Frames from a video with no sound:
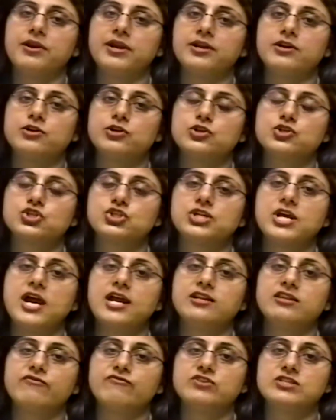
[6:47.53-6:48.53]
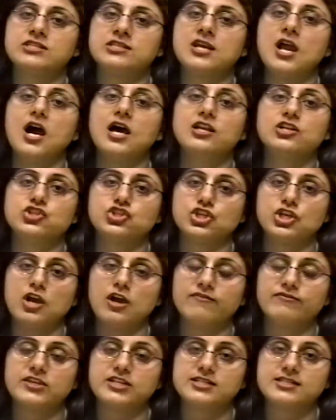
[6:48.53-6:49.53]
and understand the physiology
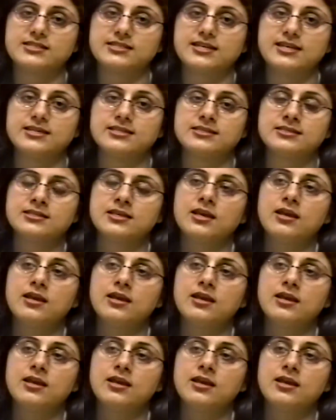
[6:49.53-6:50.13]
of the disease,